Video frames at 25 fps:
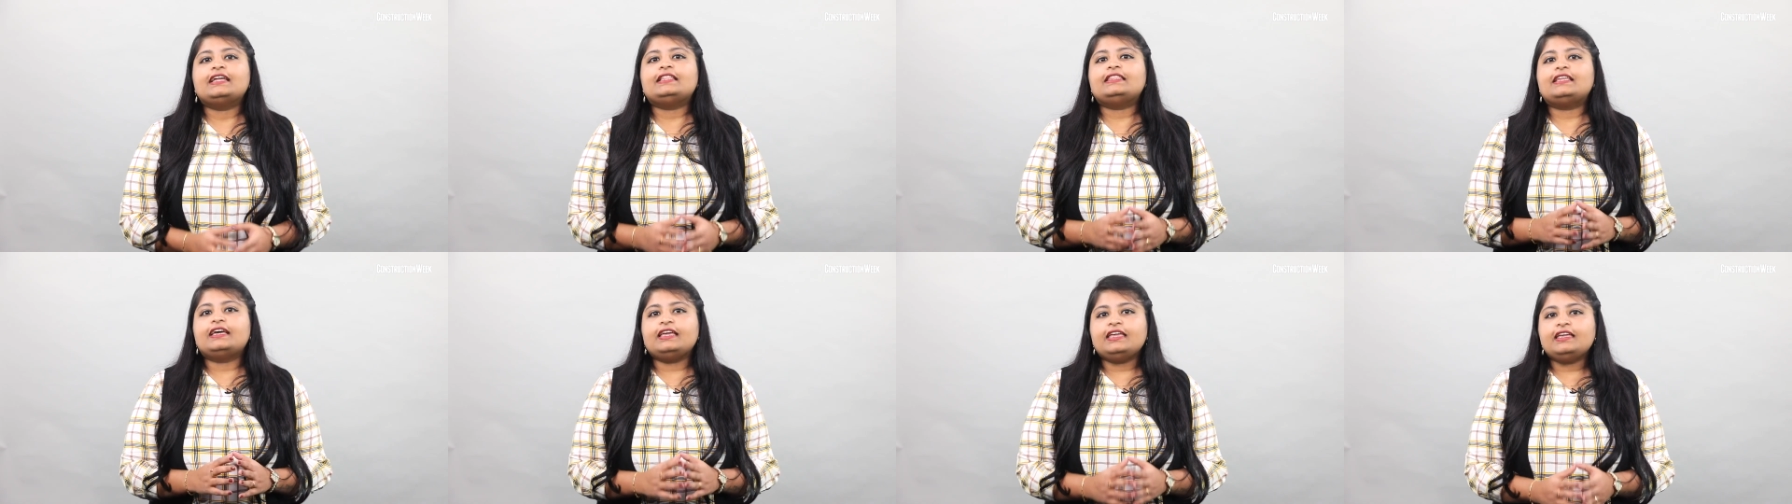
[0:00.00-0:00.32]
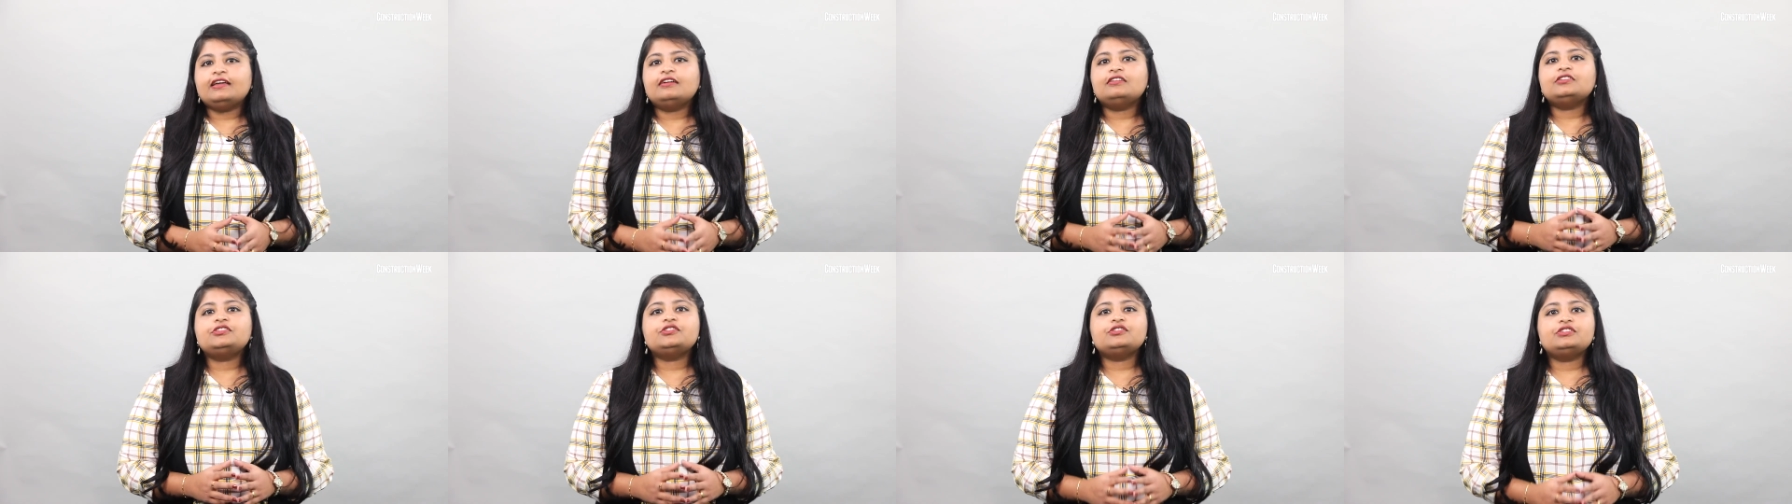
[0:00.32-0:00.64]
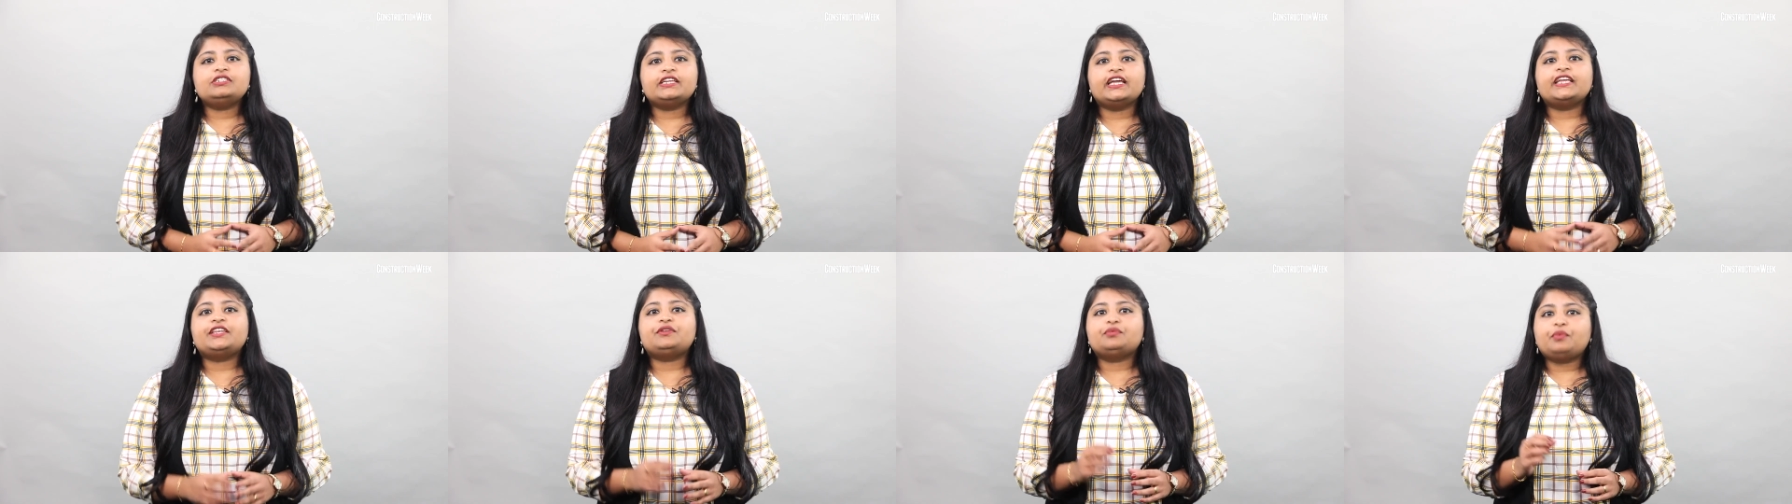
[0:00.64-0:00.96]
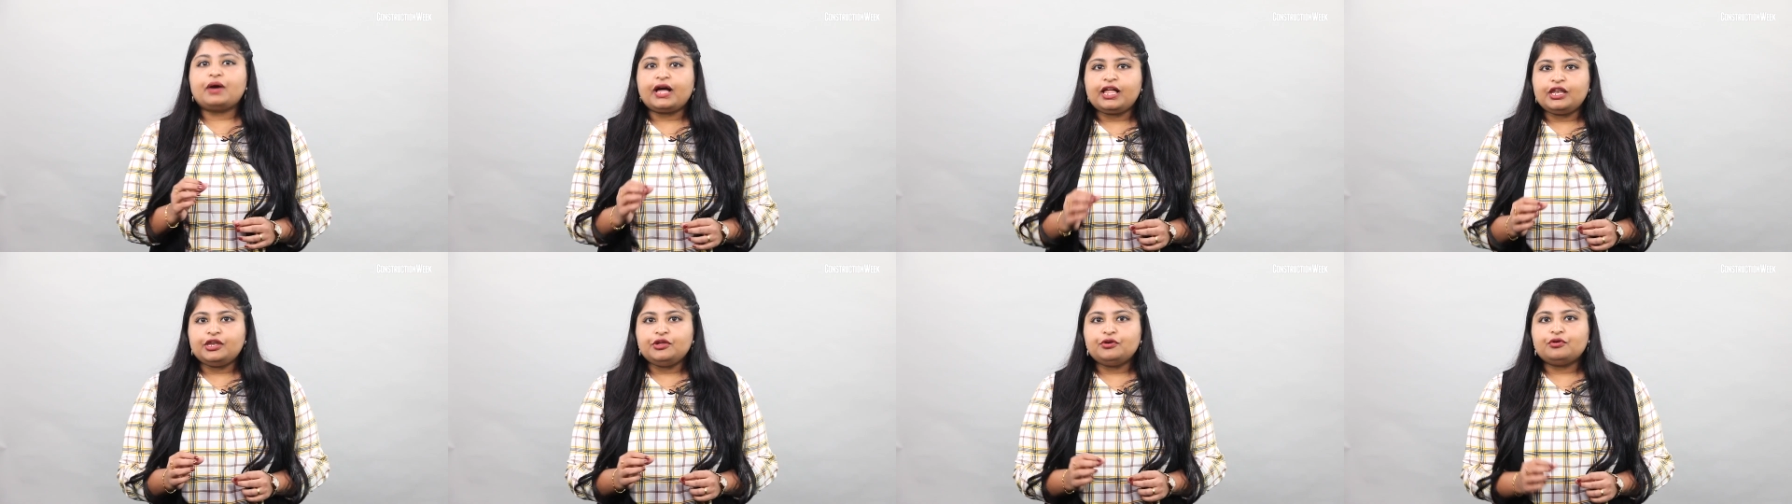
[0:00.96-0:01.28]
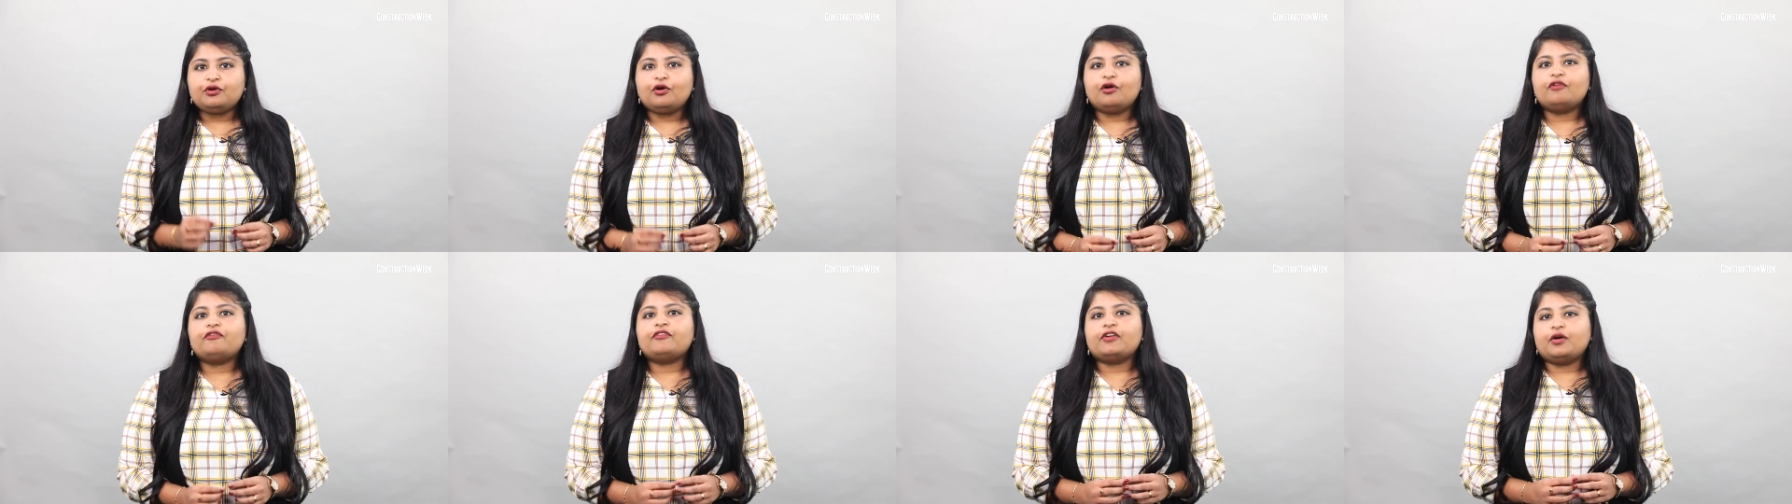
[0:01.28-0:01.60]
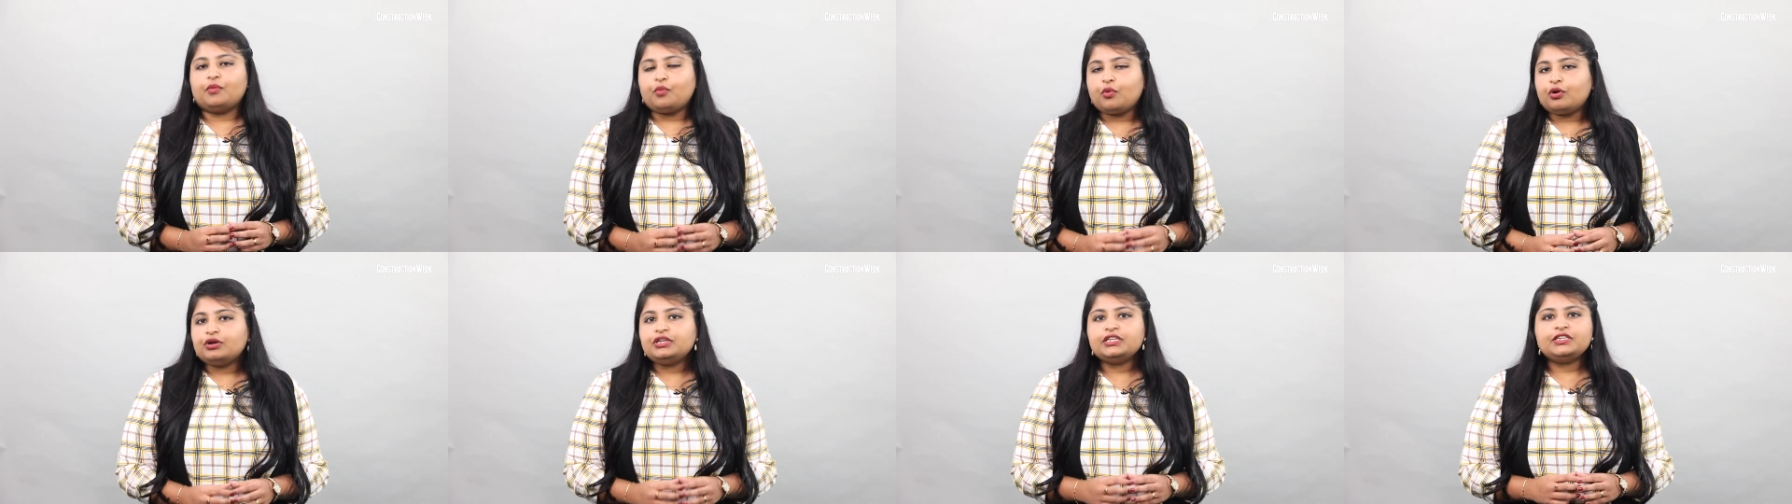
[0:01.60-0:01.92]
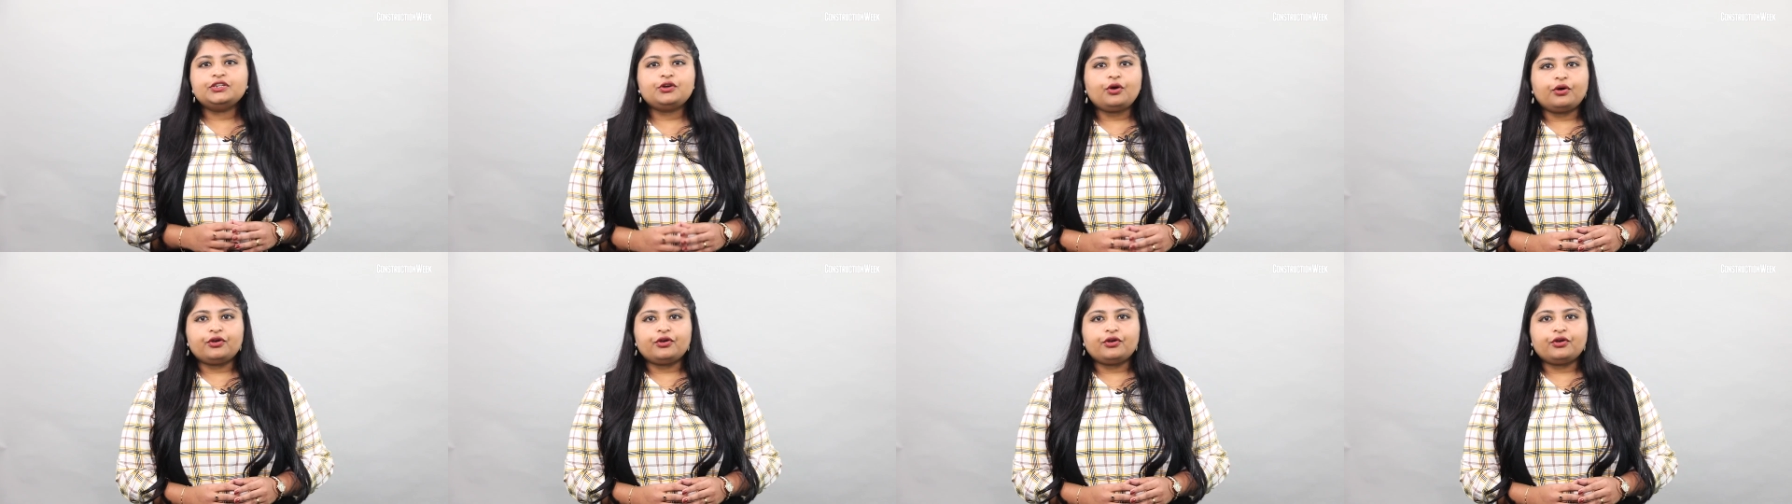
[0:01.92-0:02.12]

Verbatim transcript: the year-to-date value of awarded